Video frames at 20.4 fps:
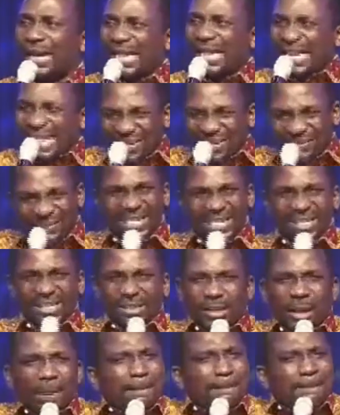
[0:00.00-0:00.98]
givings
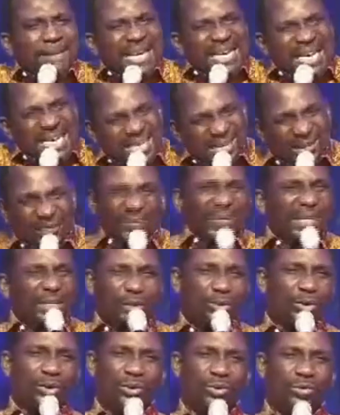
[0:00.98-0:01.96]
don't mean nothing
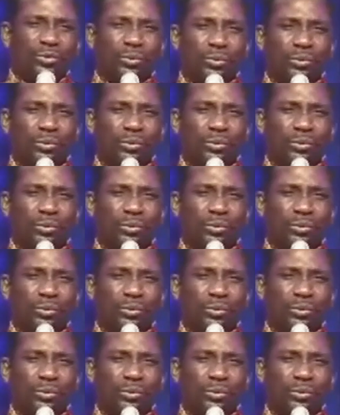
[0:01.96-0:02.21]
to you,